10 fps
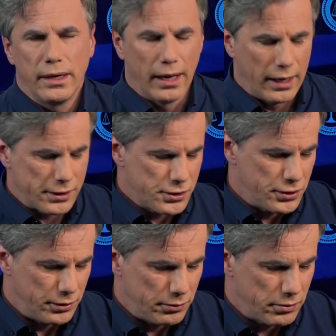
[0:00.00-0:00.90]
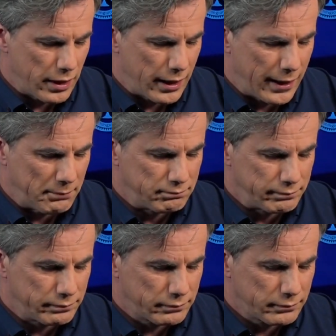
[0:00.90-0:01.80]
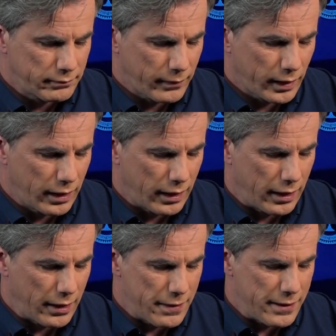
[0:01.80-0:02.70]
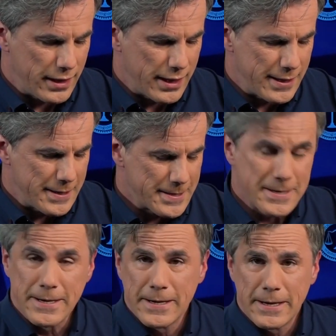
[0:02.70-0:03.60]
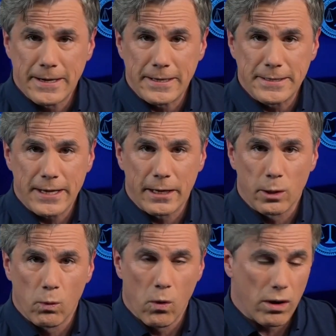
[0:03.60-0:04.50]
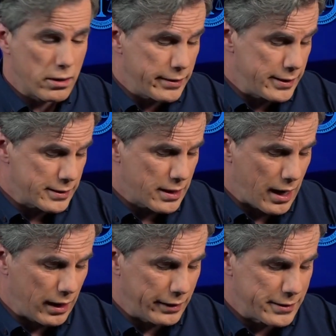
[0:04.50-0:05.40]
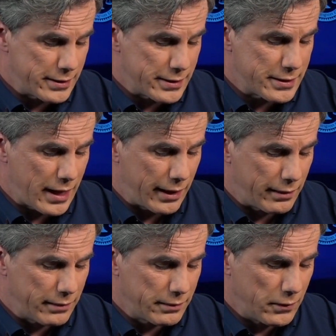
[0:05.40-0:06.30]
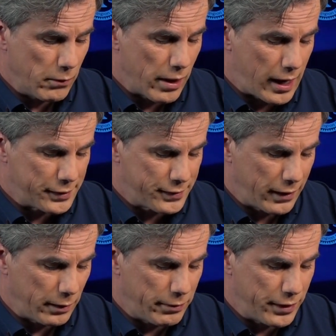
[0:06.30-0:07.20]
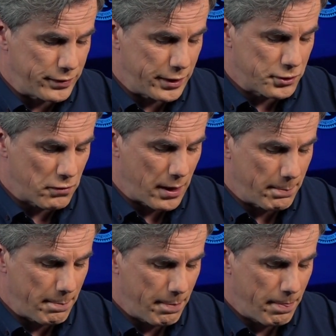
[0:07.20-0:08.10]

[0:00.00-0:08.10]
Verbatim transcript: uh, to um, uh, the uh, Senator Warner and his colleagues in the Senate who were hostile to President Trump.